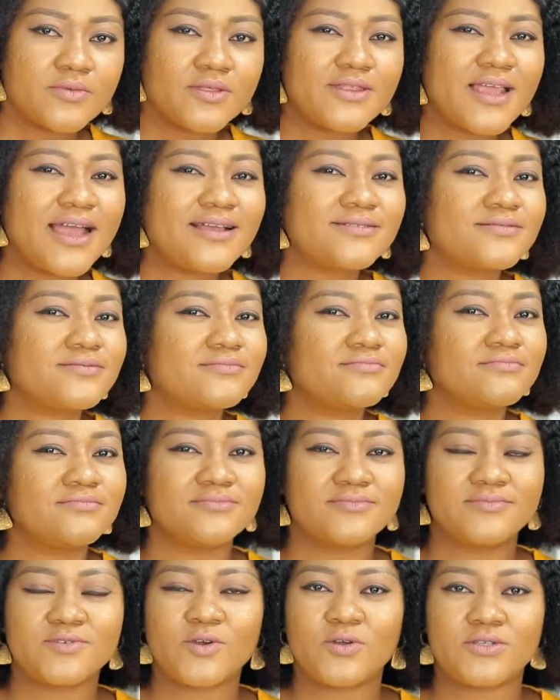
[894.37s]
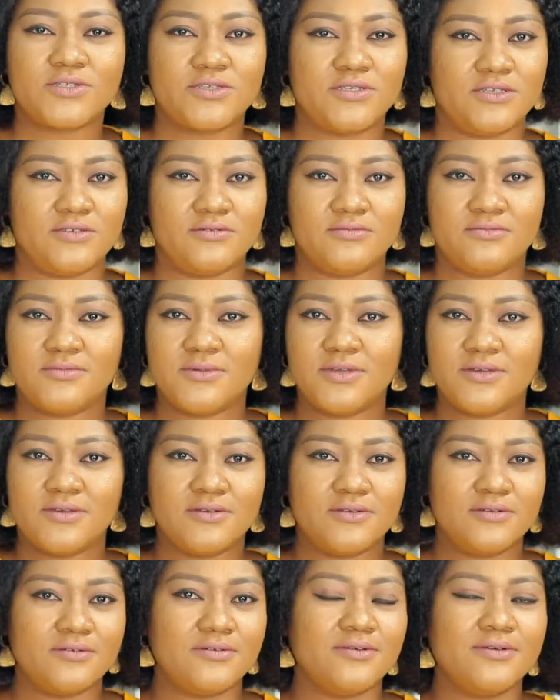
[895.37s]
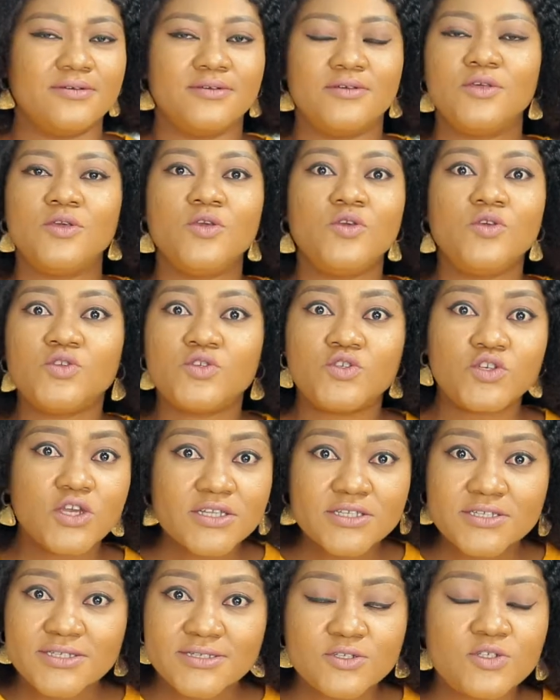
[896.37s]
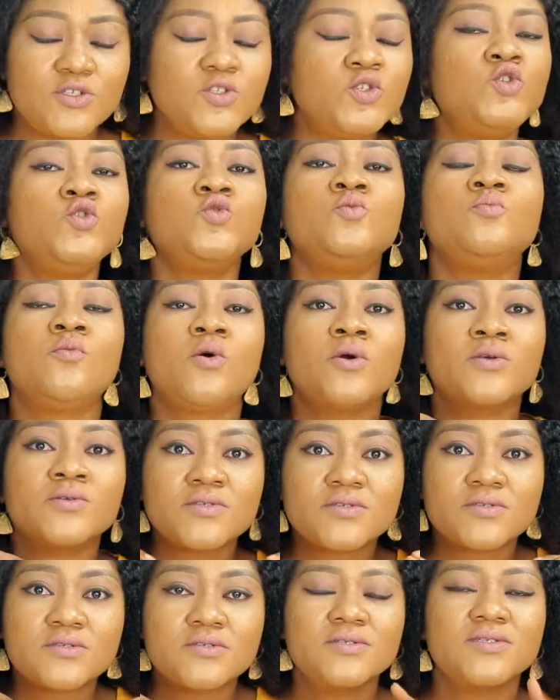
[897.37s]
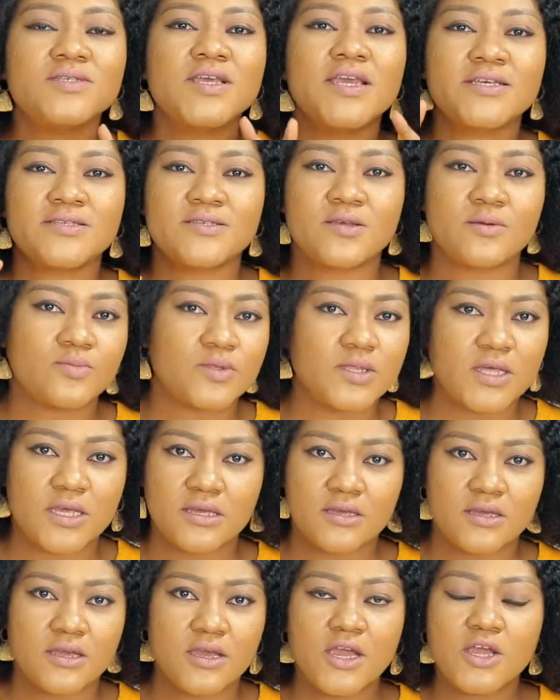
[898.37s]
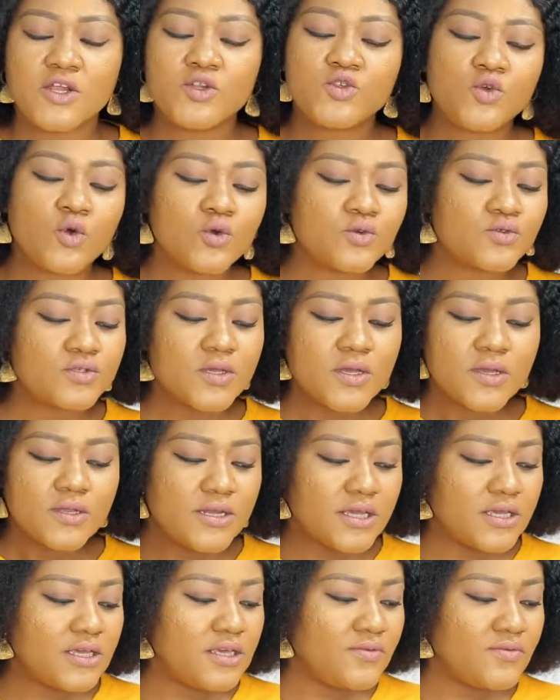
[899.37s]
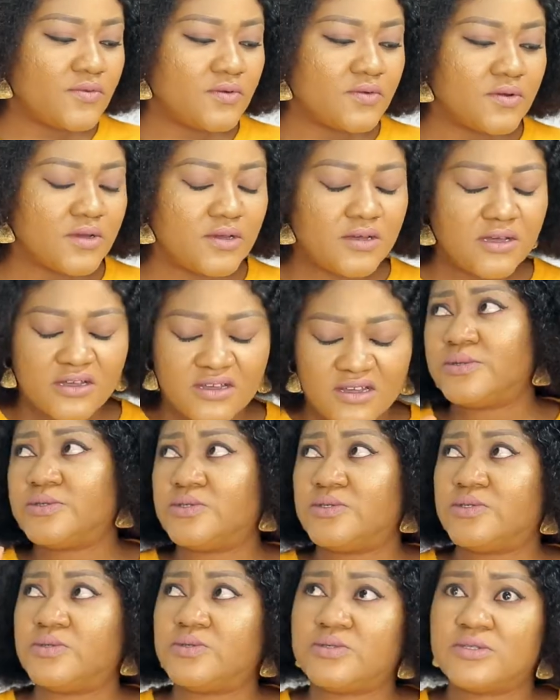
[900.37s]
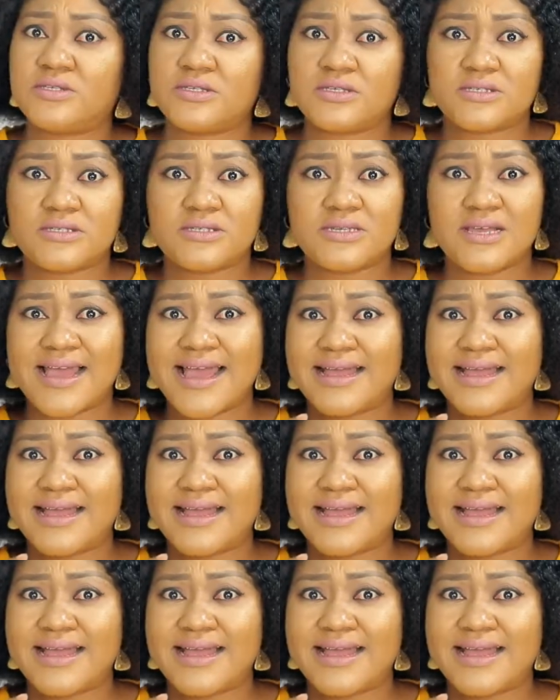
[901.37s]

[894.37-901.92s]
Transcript: That's courtesy. James, you must take something. Don't they give you, oh, I don't do this.